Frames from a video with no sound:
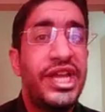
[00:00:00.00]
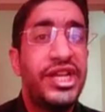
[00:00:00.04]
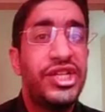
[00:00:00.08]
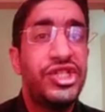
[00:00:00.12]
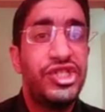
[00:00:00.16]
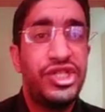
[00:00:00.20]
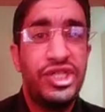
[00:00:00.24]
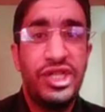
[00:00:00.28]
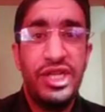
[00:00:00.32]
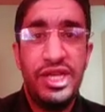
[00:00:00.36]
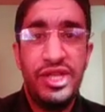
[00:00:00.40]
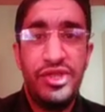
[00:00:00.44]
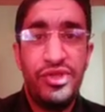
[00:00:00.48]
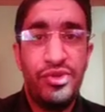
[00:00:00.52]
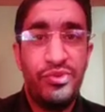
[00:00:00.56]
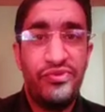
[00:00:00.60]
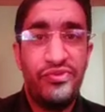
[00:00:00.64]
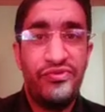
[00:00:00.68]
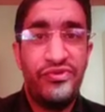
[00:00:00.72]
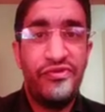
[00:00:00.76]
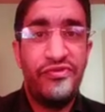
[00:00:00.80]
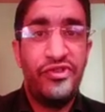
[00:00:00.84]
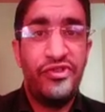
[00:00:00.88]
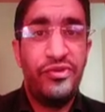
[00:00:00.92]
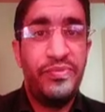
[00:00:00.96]
the verb
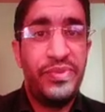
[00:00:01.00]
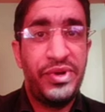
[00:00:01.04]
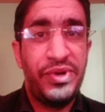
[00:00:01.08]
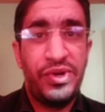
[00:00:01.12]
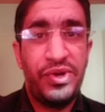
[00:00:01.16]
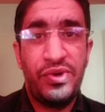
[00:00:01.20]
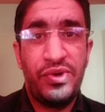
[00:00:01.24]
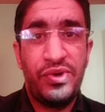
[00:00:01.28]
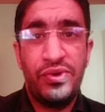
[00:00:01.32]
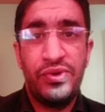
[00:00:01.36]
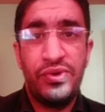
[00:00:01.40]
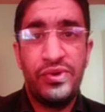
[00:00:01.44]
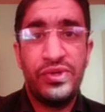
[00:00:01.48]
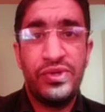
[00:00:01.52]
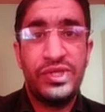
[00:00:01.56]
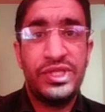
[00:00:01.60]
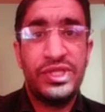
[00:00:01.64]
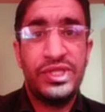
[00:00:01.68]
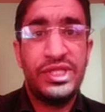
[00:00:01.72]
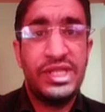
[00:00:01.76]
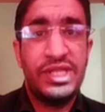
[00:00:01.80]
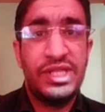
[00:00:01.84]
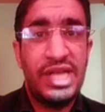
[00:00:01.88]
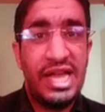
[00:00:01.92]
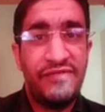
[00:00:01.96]
because after
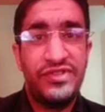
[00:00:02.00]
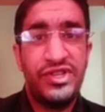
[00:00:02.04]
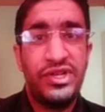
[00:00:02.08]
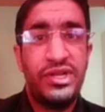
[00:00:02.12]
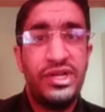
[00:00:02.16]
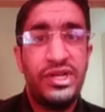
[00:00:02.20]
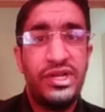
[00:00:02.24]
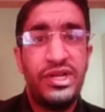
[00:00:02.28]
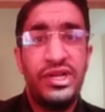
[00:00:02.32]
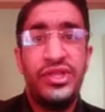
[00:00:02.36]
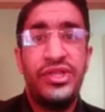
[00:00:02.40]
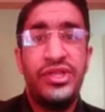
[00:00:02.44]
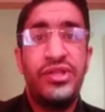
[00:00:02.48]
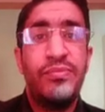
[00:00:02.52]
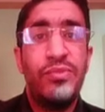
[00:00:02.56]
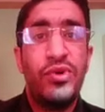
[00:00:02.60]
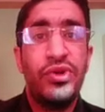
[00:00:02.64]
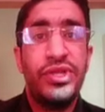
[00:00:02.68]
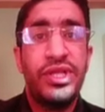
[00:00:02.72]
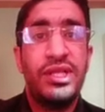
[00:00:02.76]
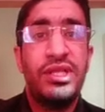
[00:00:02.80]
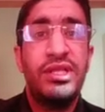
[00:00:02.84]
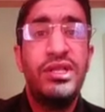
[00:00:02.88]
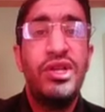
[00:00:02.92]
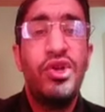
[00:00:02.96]
the modal we
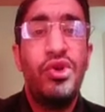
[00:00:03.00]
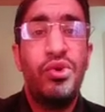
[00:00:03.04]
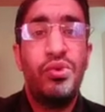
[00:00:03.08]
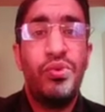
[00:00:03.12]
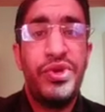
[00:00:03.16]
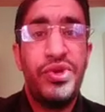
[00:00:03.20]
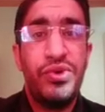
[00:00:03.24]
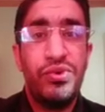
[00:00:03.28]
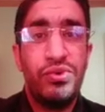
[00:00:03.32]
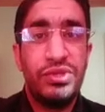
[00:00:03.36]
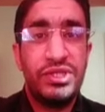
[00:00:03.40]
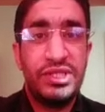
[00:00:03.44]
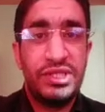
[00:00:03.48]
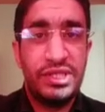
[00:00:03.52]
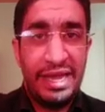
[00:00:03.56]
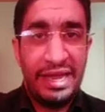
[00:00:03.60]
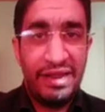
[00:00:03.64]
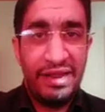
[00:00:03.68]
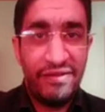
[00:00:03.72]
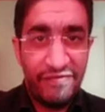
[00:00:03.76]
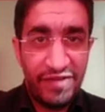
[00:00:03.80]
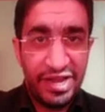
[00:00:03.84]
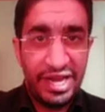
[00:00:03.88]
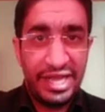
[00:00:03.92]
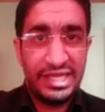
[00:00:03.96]
use
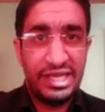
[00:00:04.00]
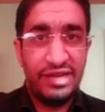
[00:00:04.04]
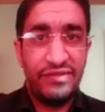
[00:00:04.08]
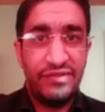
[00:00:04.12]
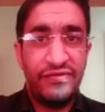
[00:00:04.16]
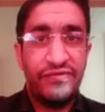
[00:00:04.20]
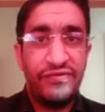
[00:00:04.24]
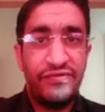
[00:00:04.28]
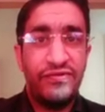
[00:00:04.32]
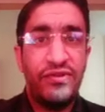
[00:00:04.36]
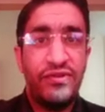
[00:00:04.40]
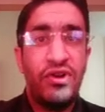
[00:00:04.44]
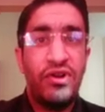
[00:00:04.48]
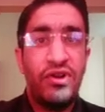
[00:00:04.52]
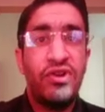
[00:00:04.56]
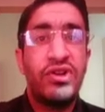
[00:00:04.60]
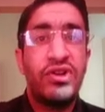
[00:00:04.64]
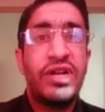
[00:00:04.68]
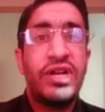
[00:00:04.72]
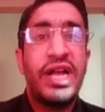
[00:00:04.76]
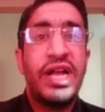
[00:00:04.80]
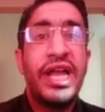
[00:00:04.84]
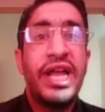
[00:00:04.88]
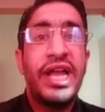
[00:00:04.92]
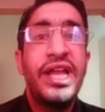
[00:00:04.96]
infinitive. Okay,
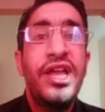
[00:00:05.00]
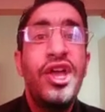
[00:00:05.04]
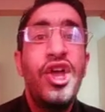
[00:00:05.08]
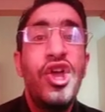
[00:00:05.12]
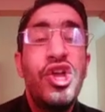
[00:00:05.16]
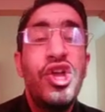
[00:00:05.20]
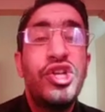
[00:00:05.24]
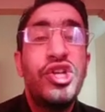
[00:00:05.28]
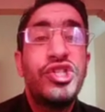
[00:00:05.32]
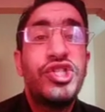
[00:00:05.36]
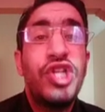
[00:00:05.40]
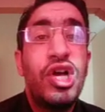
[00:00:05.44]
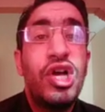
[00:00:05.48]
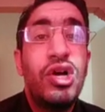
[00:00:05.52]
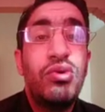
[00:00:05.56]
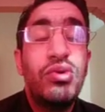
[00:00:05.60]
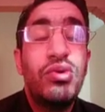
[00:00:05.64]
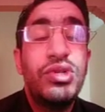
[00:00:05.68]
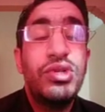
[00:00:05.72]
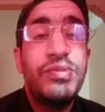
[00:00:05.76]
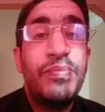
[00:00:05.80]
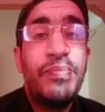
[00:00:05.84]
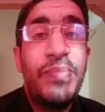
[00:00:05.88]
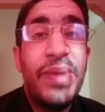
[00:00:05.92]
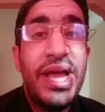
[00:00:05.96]
so bear in
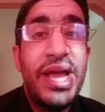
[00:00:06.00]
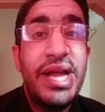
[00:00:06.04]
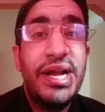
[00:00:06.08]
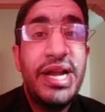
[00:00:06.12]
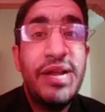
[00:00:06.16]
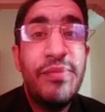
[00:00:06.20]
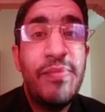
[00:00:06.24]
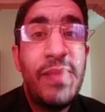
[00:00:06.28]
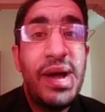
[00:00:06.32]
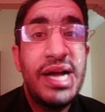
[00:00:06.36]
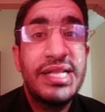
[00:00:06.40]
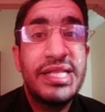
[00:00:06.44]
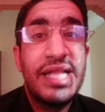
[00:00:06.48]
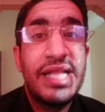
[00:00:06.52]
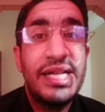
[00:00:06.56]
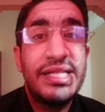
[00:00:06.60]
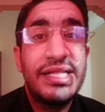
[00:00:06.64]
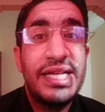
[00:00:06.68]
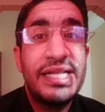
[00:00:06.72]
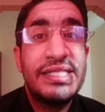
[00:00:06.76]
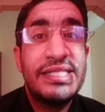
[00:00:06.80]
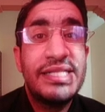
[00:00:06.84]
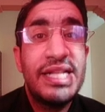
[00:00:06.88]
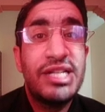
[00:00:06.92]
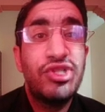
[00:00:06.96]
mind that it's not
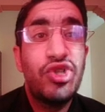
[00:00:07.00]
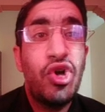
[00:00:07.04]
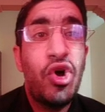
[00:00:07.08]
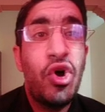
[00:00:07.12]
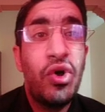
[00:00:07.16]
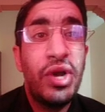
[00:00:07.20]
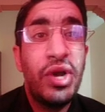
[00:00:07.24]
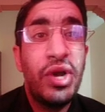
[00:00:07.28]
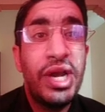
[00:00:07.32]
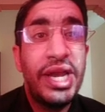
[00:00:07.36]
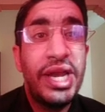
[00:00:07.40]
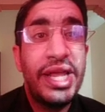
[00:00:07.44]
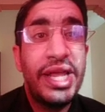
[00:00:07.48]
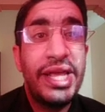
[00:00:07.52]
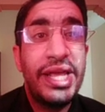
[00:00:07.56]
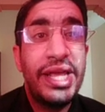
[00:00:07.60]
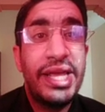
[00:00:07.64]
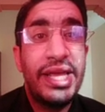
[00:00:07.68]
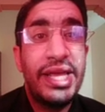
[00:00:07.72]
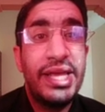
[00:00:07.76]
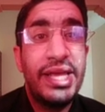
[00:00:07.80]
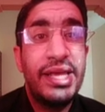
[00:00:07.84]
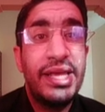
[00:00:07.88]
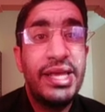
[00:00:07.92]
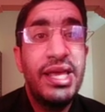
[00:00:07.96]
only the
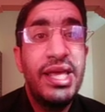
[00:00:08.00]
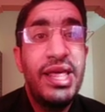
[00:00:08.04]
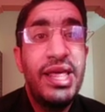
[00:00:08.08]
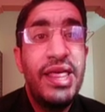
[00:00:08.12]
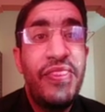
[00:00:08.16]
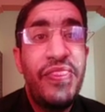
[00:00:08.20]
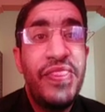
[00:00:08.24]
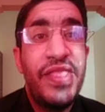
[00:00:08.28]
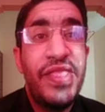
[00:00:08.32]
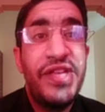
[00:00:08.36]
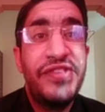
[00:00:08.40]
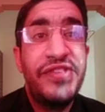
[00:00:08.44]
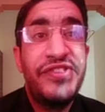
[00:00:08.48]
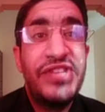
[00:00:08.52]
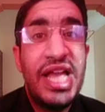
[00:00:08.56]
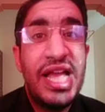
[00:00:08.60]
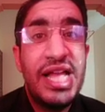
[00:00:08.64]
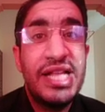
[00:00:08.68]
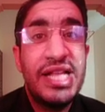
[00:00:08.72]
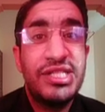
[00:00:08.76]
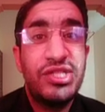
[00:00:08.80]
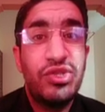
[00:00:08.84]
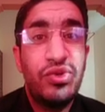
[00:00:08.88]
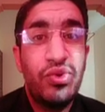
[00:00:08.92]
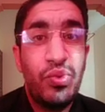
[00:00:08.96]
tense which
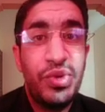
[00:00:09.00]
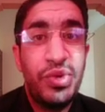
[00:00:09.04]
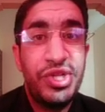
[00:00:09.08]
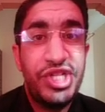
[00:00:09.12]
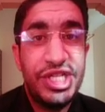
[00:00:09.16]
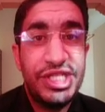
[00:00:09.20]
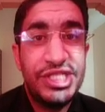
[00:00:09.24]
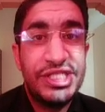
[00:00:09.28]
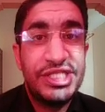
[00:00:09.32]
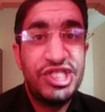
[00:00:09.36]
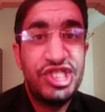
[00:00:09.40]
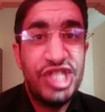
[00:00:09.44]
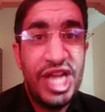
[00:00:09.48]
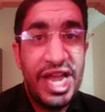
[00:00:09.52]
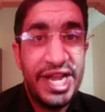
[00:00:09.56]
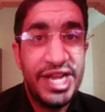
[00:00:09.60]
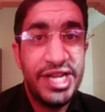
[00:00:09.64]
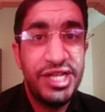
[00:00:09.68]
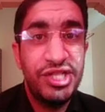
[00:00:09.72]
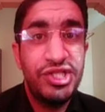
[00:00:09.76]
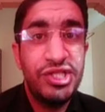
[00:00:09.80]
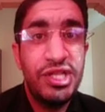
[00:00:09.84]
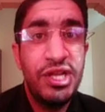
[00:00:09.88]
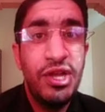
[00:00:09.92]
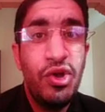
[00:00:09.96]
is changed,
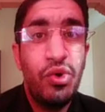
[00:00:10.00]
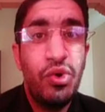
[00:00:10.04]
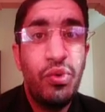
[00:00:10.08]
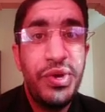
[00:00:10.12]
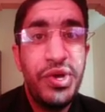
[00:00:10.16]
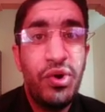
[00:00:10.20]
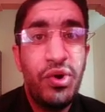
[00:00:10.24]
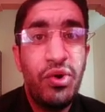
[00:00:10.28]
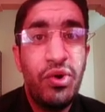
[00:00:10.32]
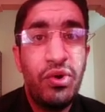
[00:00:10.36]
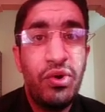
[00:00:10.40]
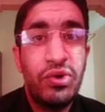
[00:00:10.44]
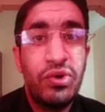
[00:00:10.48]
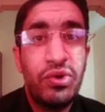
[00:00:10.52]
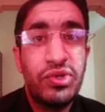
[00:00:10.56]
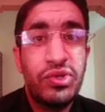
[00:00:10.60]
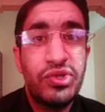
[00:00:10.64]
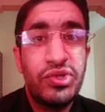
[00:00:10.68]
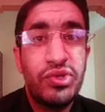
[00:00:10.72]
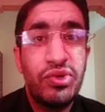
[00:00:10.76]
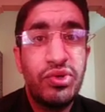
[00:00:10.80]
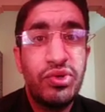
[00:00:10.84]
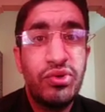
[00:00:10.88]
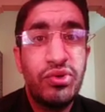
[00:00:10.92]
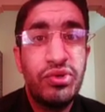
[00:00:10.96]
we also
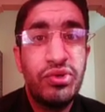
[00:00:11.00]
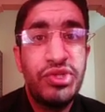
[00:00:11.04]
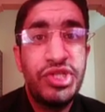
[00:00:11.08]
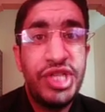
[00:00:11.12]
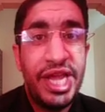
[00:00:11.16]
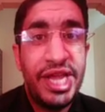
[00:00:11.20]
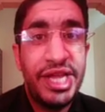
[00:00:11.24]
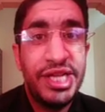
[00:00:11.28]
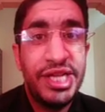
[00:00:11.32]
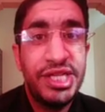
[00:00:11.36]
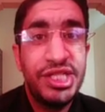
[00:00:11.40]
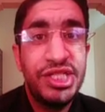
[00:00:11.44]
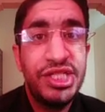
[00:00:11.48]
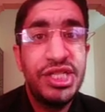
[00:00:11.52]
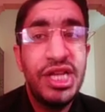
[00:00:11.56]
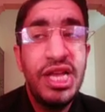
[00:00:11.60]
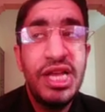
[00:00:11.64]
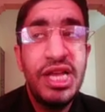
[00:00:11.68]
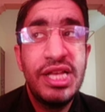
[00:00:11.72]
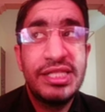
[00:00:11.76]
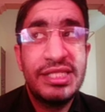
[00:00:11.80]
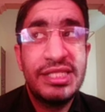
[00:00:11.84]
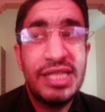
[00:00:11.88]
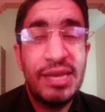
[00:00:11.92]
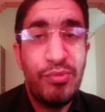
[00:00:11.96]
change some words
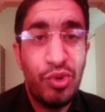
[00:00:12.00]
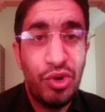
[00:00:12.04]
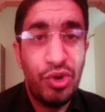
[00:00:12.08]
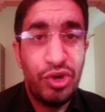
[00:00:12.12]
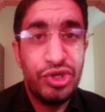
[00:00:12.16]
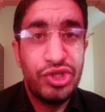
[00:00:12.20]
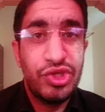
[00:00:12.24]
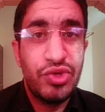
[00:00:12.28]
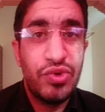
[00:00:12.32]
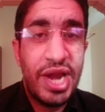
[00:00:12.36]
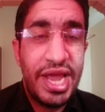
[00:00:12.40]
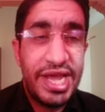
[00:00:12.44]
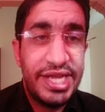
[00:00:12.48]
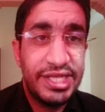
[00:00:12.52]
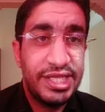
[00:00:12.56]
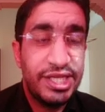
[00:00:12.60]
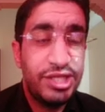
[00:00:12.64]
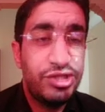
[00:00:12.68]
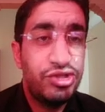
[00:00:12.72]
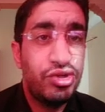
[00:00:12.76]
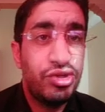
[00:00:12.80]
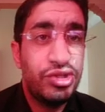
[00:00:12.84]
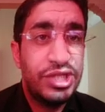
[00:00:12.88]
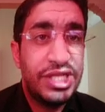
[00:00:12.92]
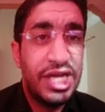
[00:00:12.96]
related to
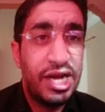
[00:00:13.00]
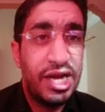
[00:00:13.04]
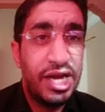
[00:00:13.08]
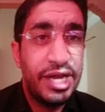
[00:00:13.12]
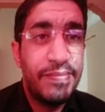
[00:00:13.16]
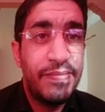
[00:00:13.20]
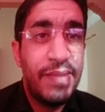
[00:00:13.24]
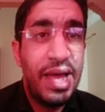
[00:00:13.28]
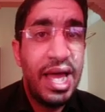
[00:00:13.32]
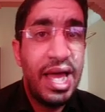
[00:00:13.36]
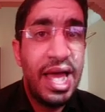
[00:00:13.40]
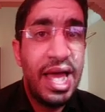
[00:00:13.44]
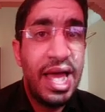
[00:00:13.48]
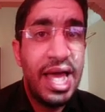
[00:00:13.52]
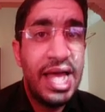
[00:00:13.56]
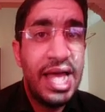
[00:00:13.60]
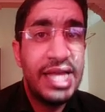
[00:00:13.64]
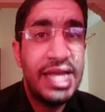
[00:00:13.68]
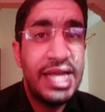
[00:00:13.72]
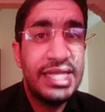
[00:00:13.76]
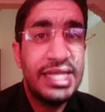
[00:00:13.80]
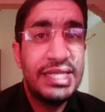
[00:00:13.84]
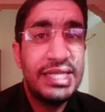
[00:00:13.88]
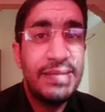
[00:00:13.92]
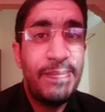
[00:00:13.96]
time and
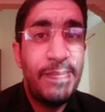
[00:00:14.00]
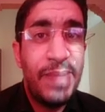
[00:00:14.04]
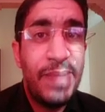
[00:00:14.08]
place.